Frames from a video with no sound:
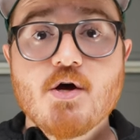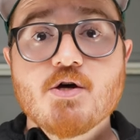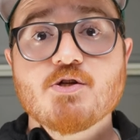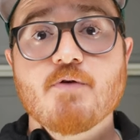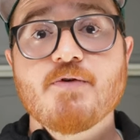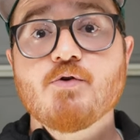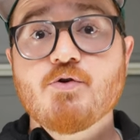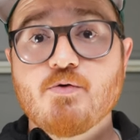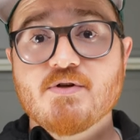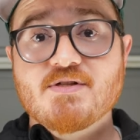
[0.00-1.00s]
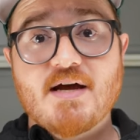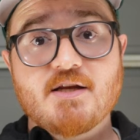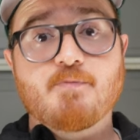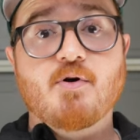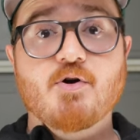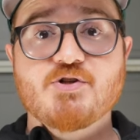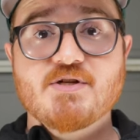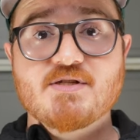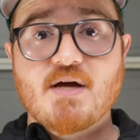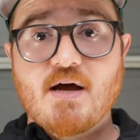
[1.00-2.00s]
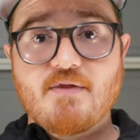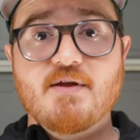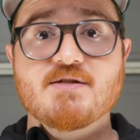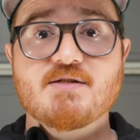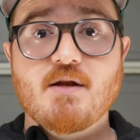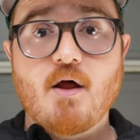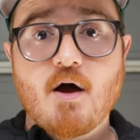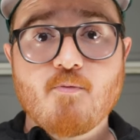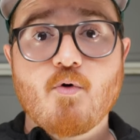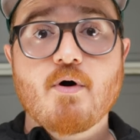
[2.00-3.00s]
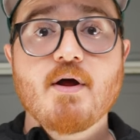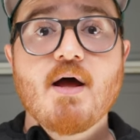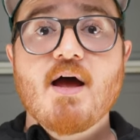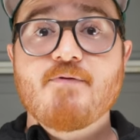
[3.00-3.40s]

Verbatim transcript: So if you do decide to purchase uh, this longboard,